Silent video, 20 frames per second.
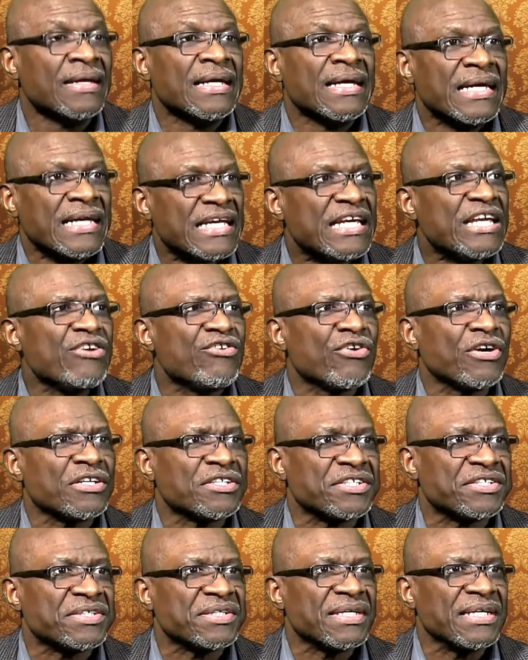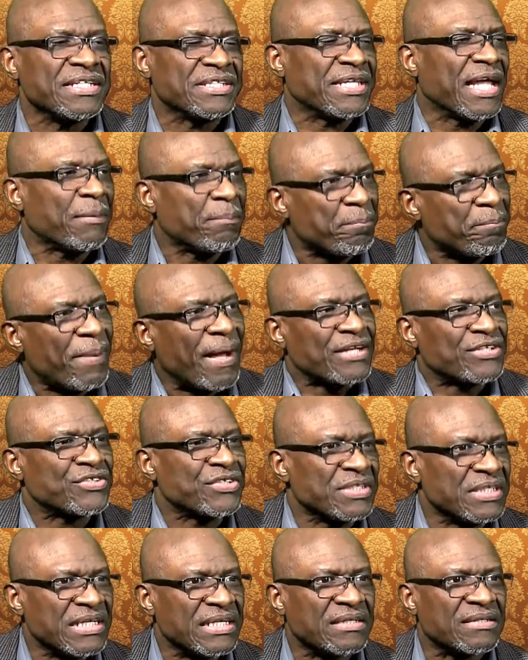Eros is that
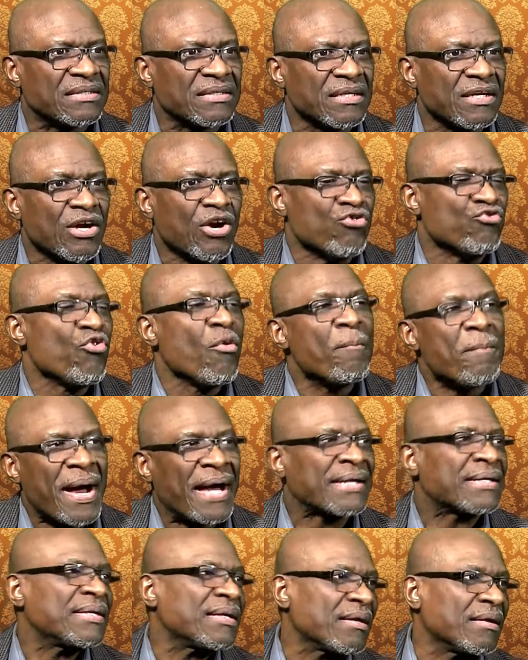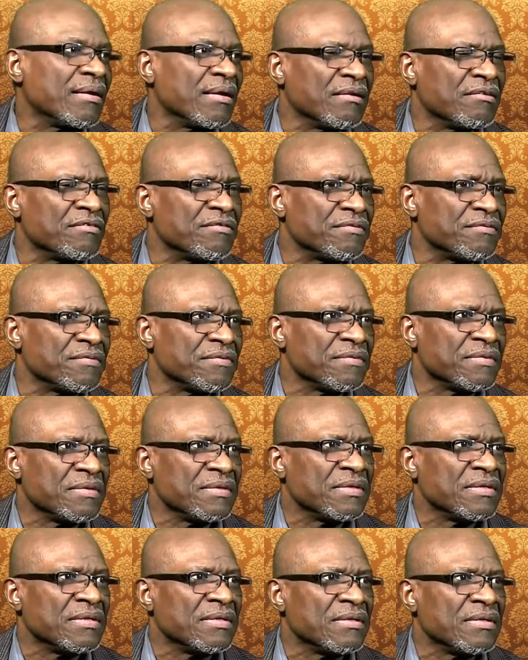passionate, romantic love
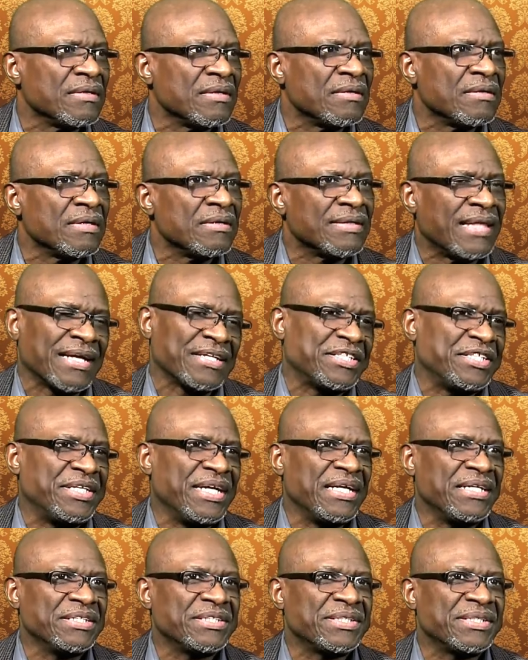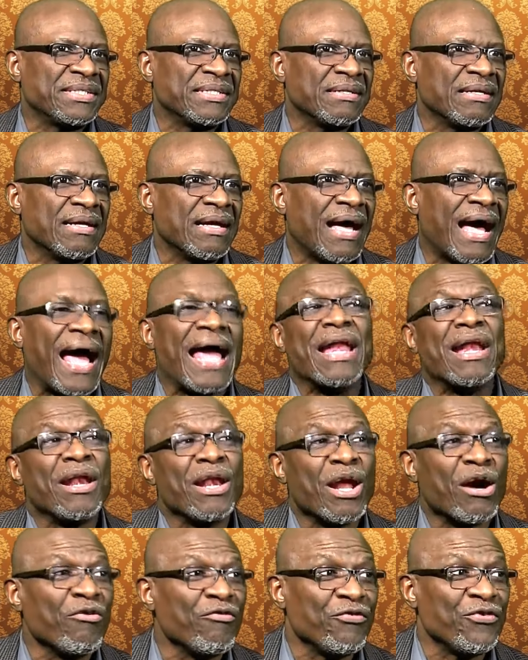that says, I
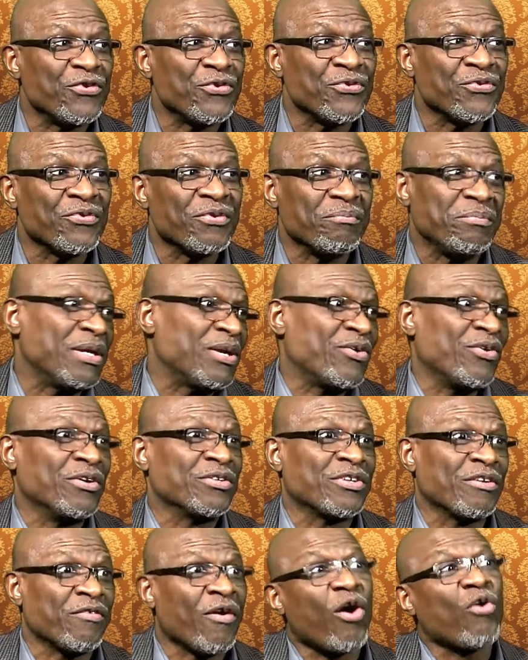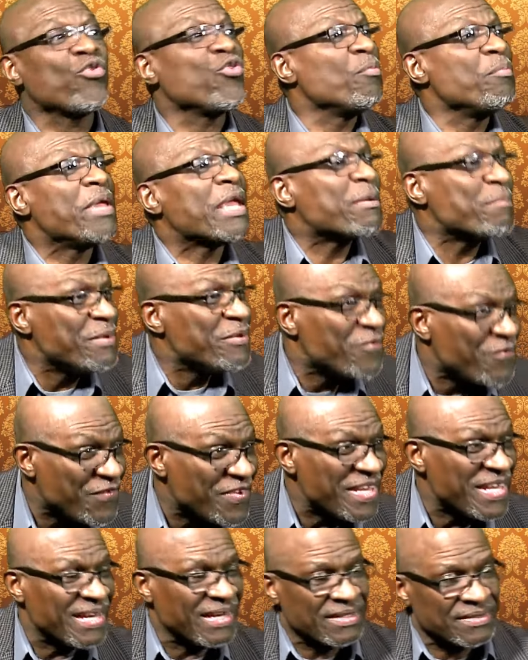love you because of how you make me
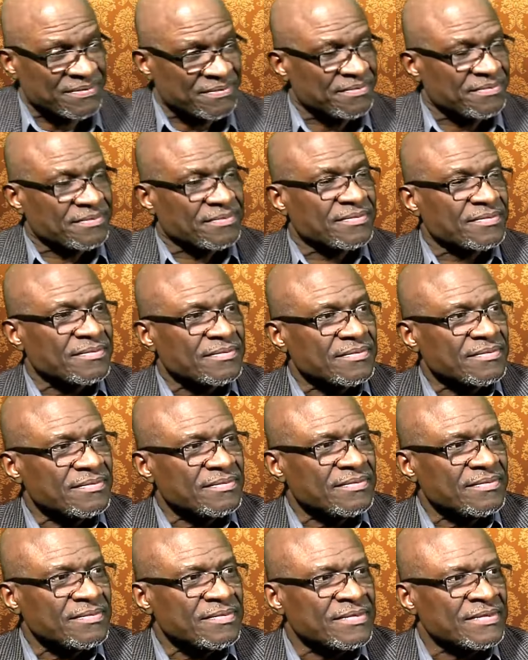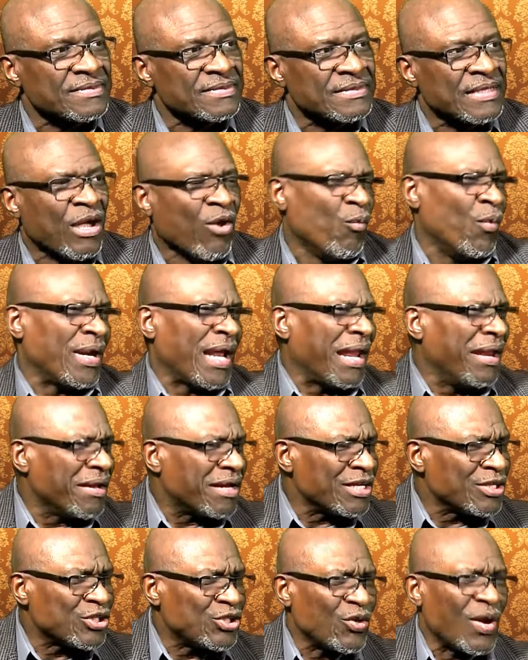feel. When I look
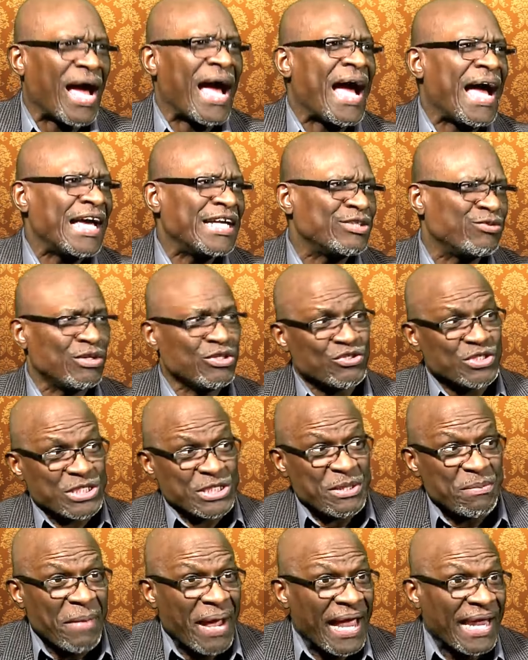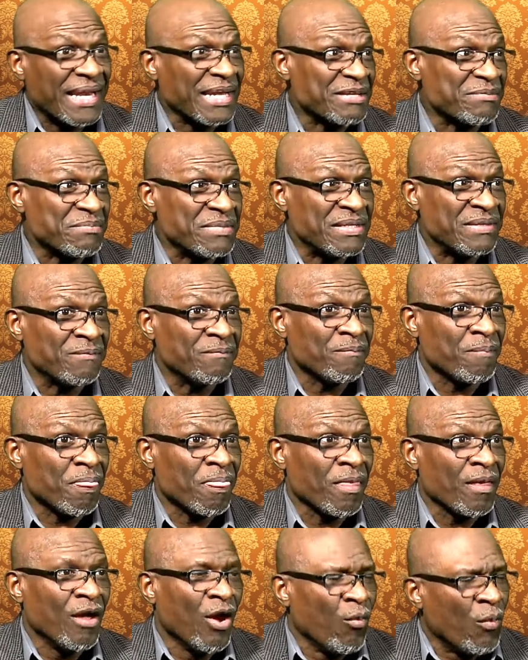into your eyes, when you smile at me,
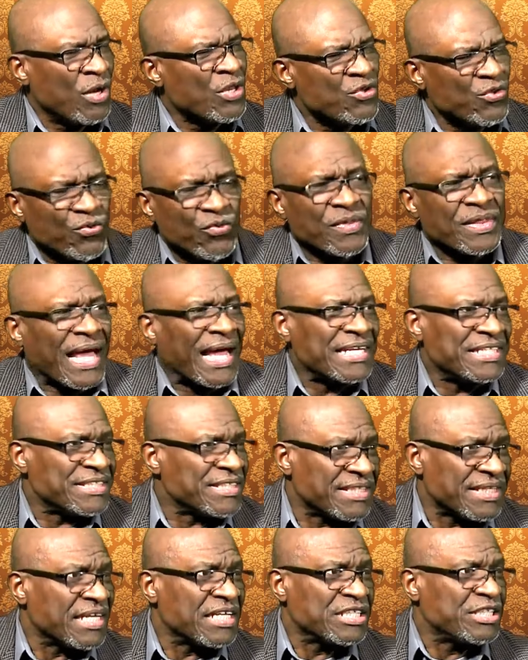when you do nice things